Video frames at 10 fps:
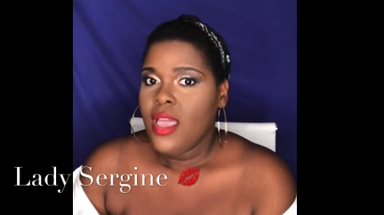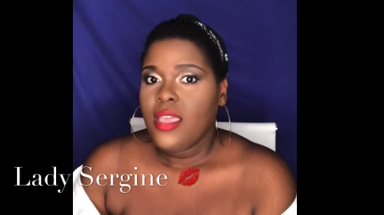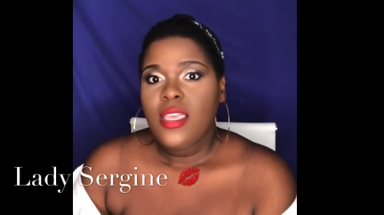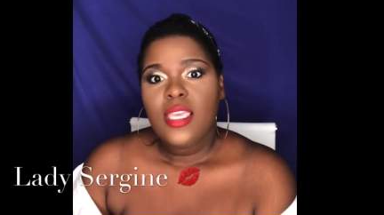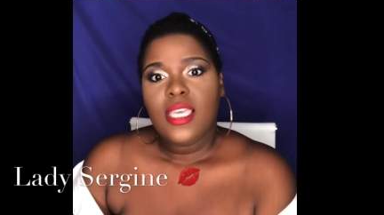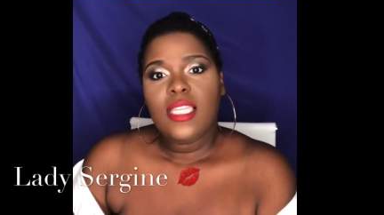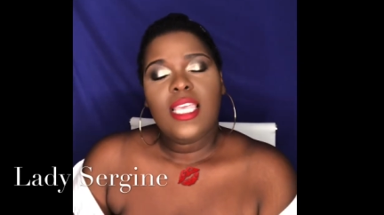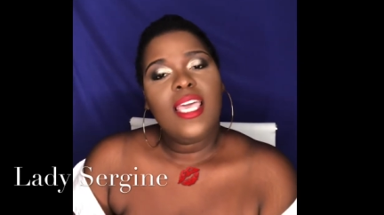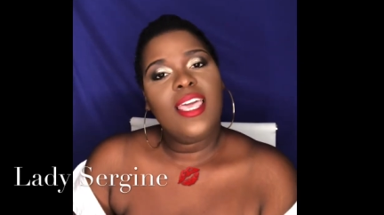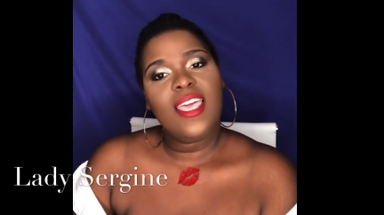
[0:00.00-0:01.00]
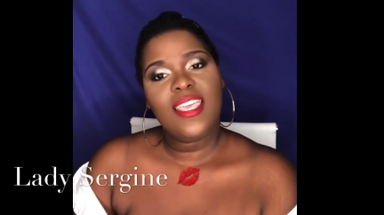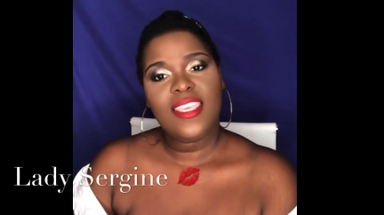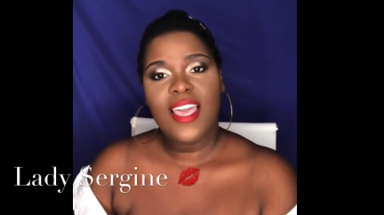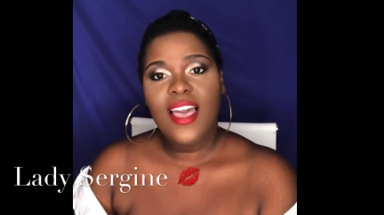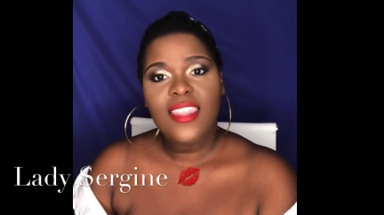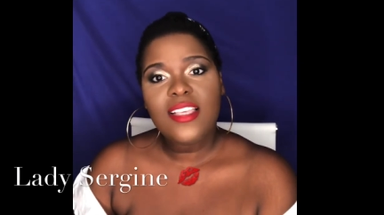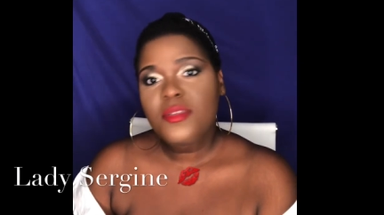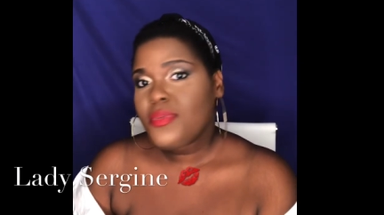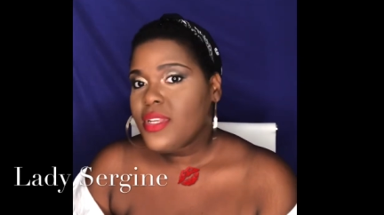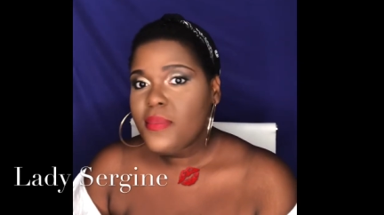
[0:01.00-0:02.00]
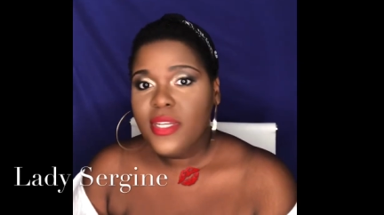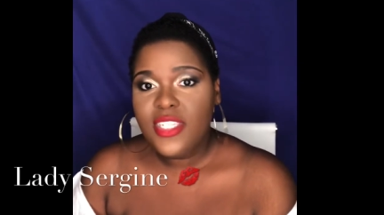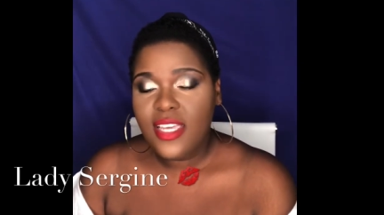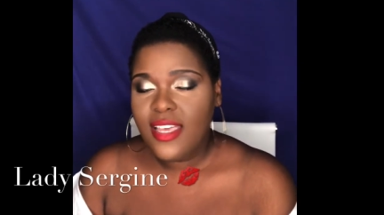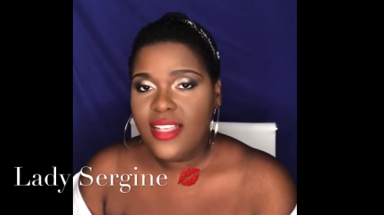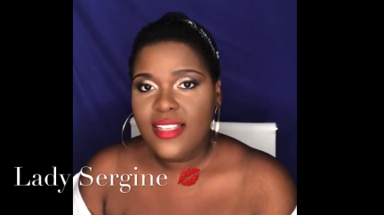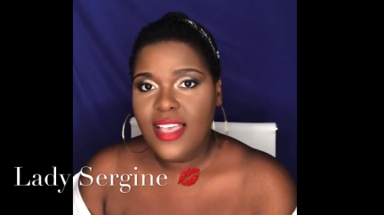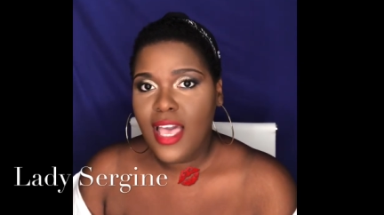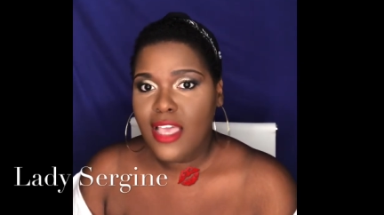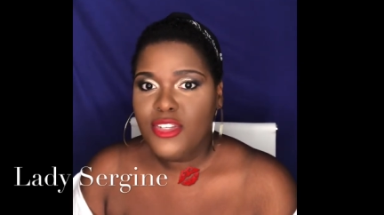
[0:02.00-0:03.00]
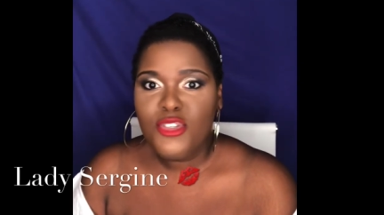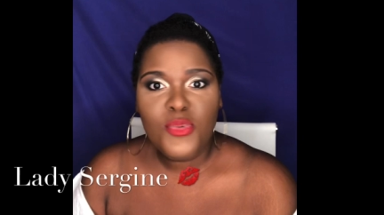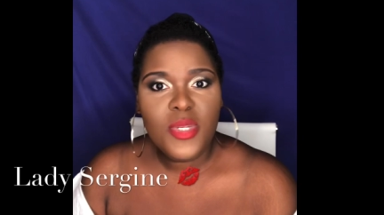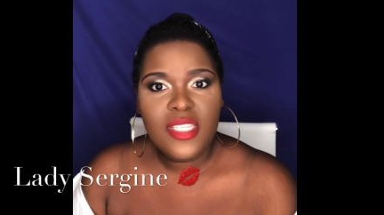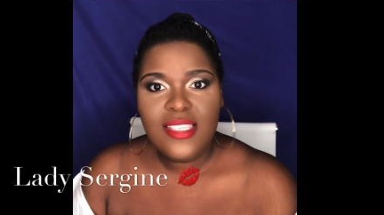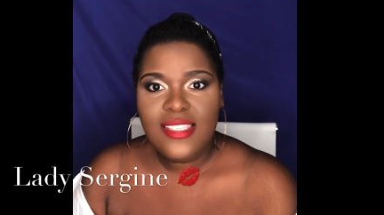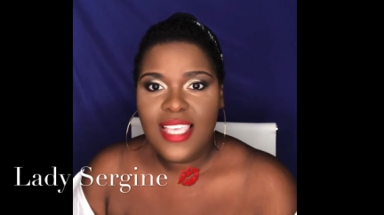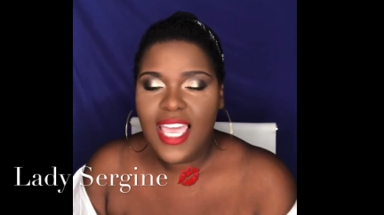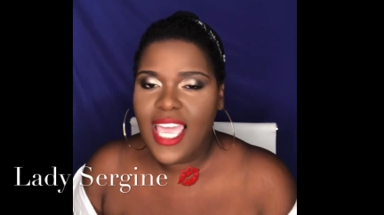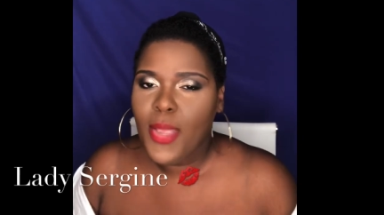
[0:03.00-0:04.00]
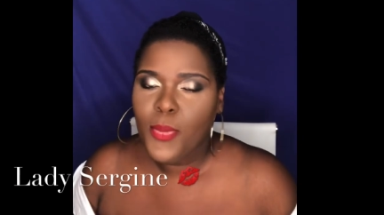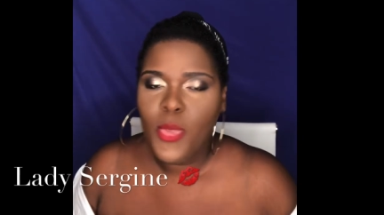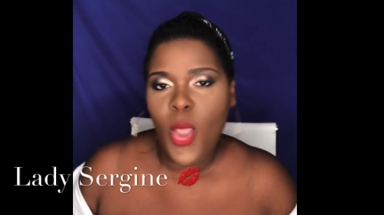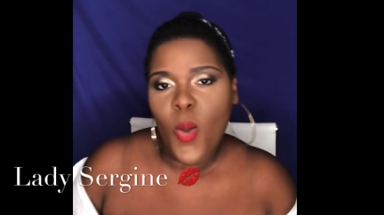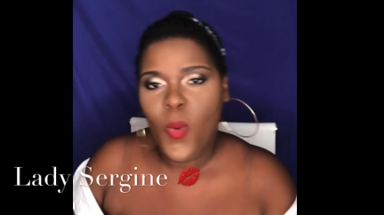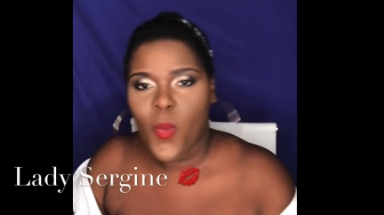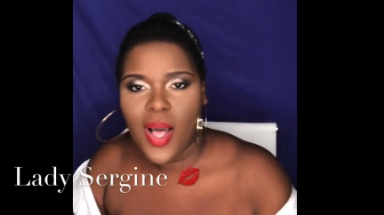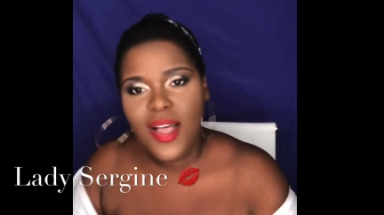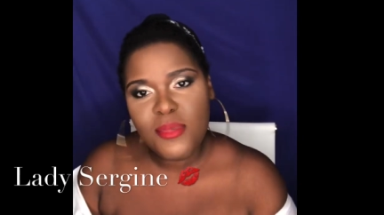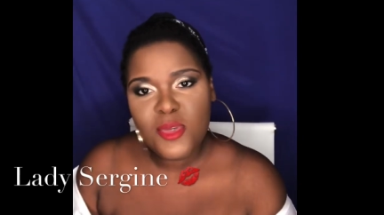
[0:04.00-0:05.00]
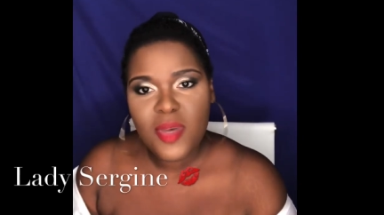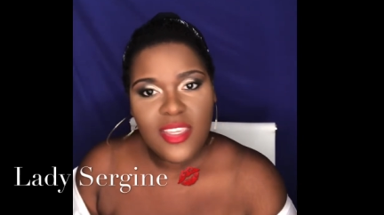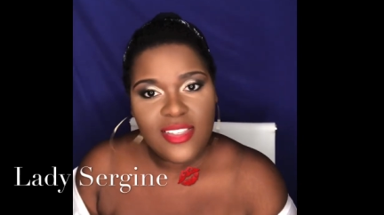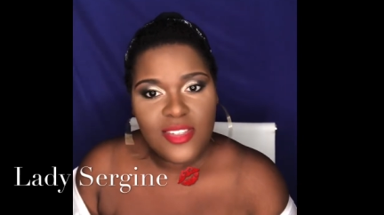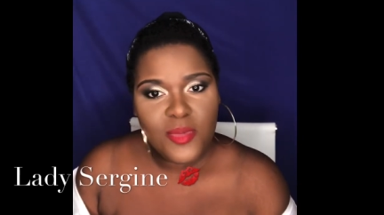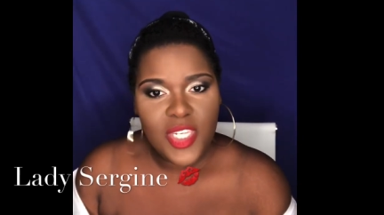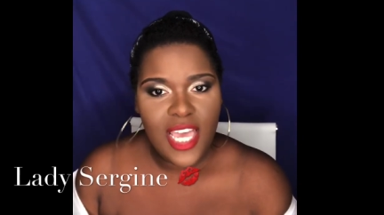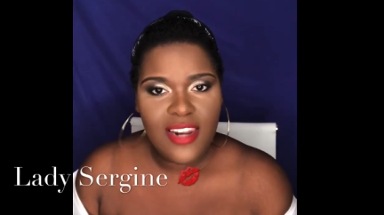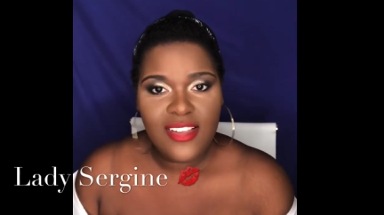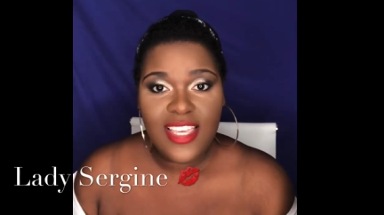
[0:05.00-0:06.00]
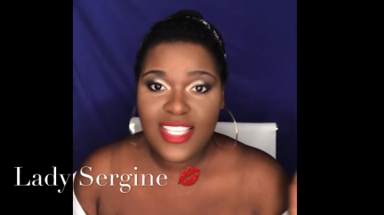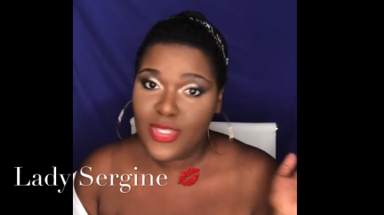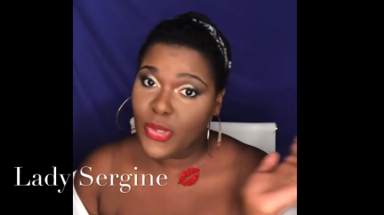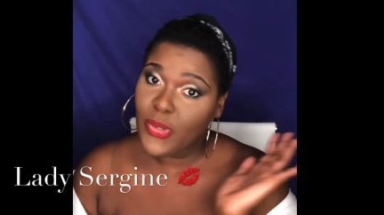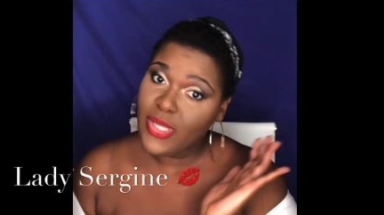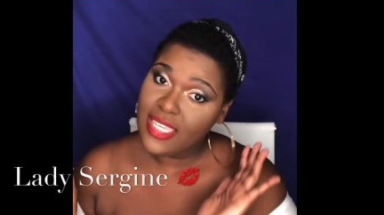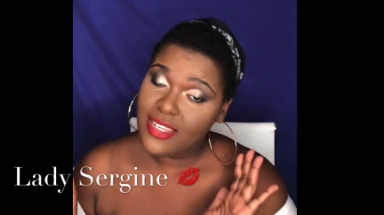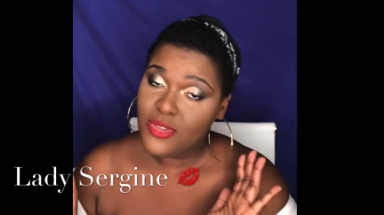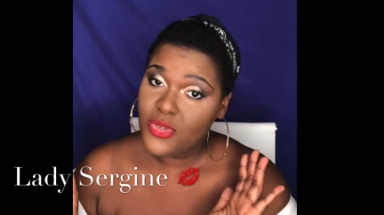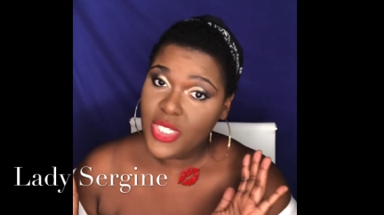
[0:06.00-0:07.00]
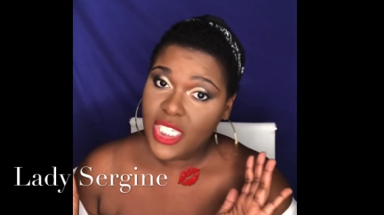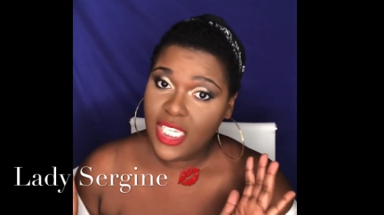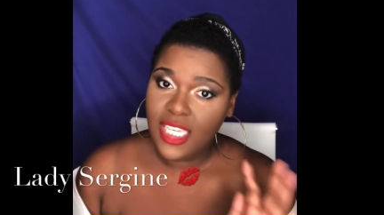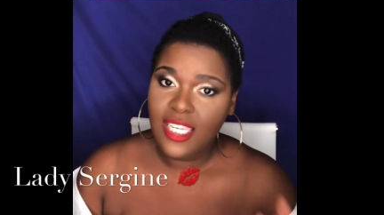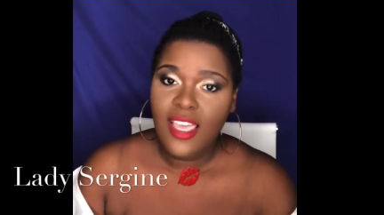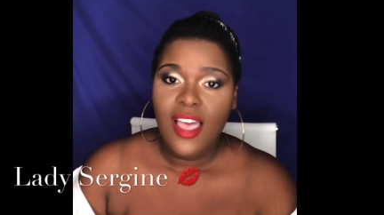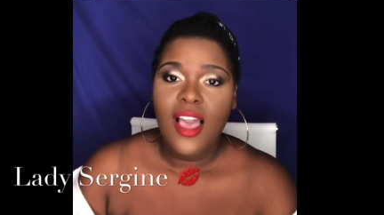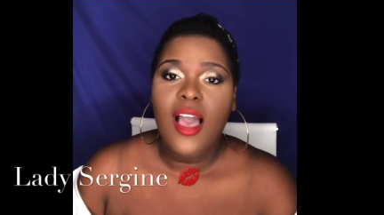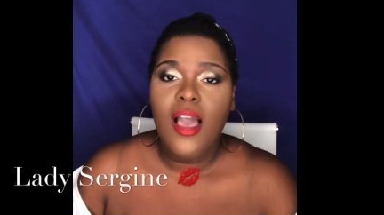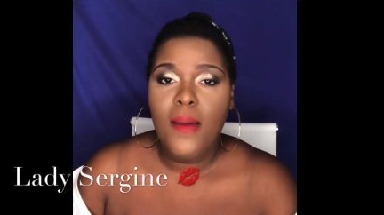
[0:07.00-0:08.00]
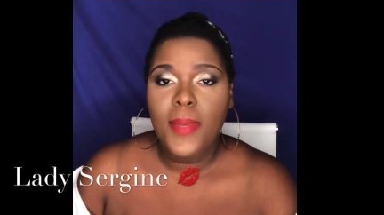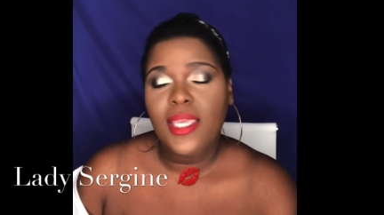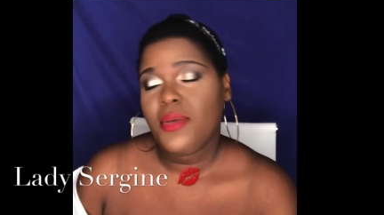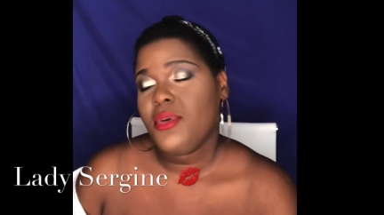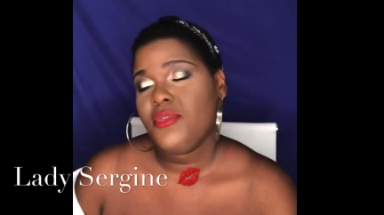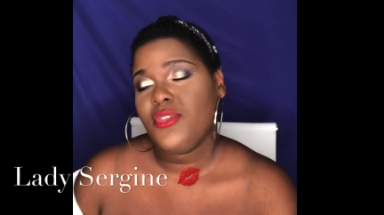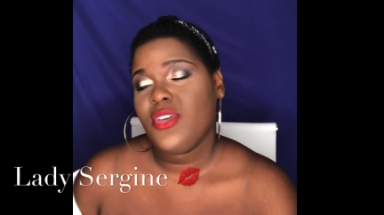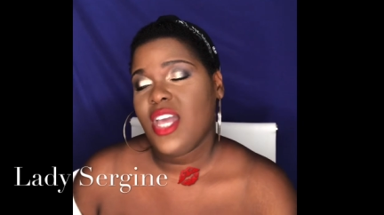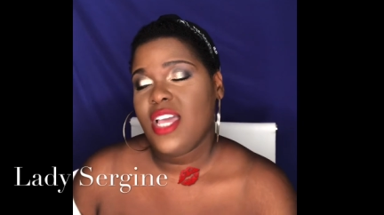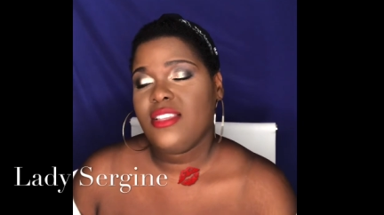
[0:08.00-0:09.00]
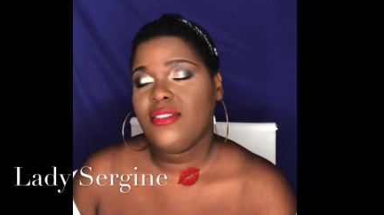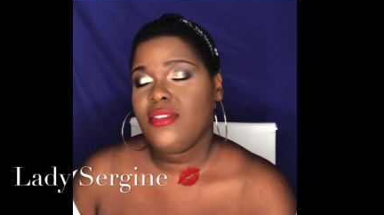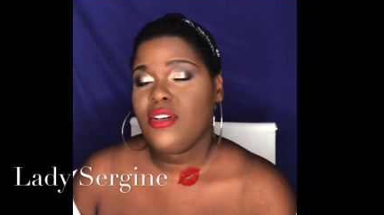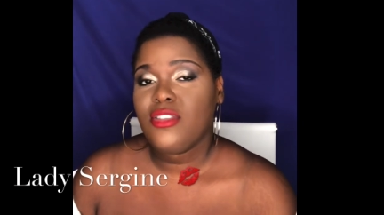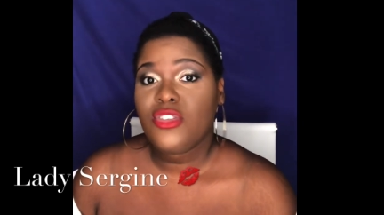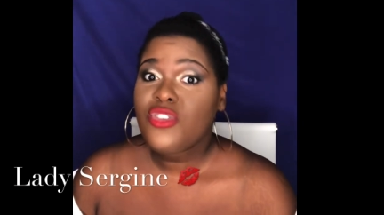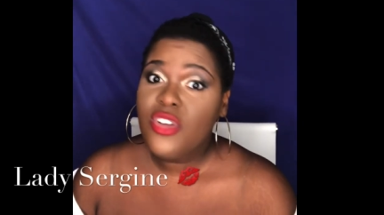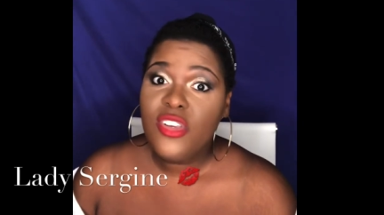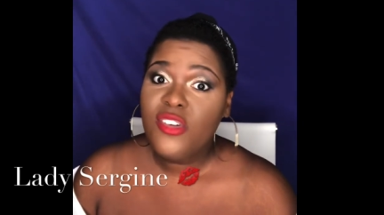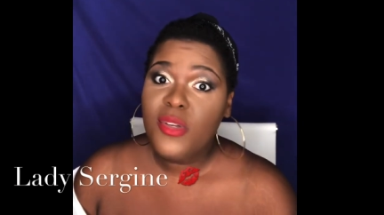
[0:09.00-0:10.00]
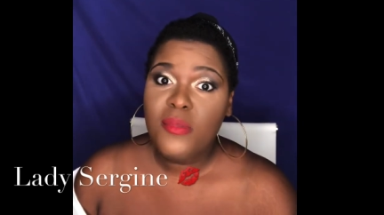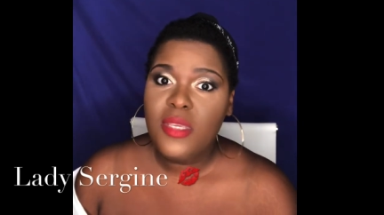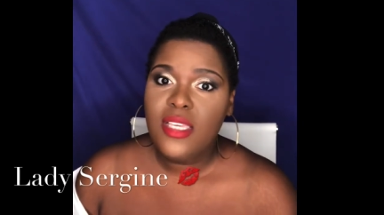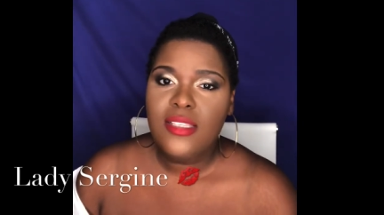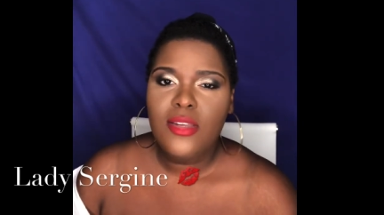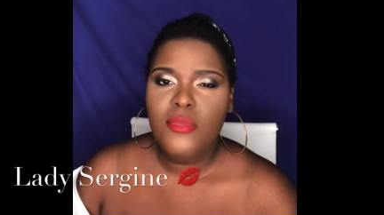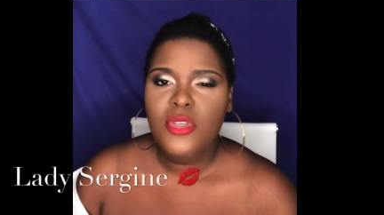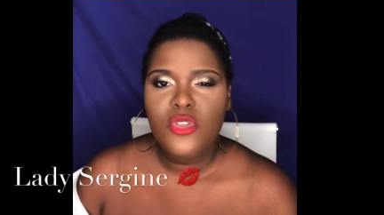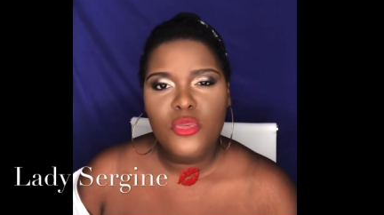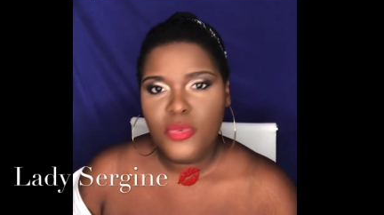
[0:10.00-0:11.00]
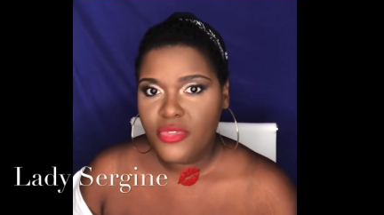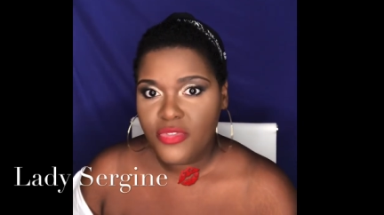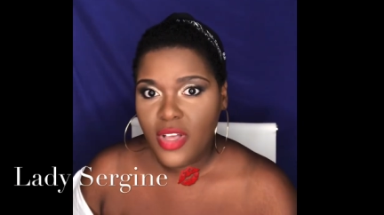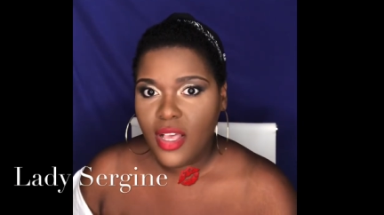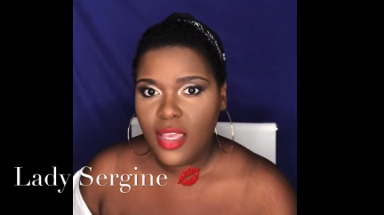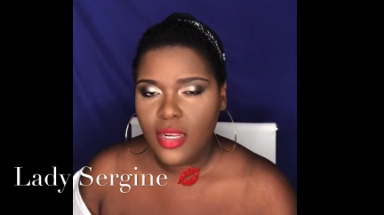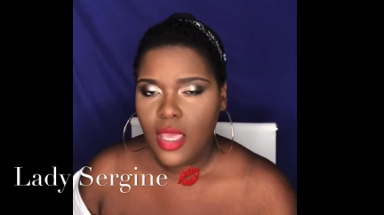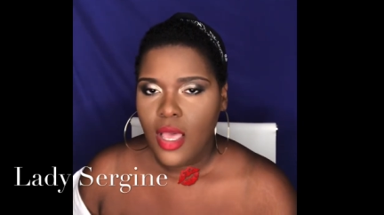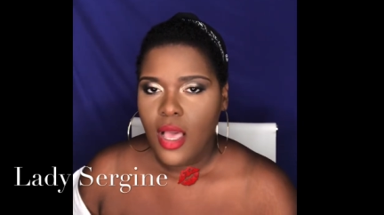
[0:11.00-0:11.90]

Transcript: And yeah, that's pretty much it. I just wanted to say welcome to my YouTube channel. It's your girl, Lady Sergine. Um, I can't wait for you guys to go on this journey with me. It's going to be super fun.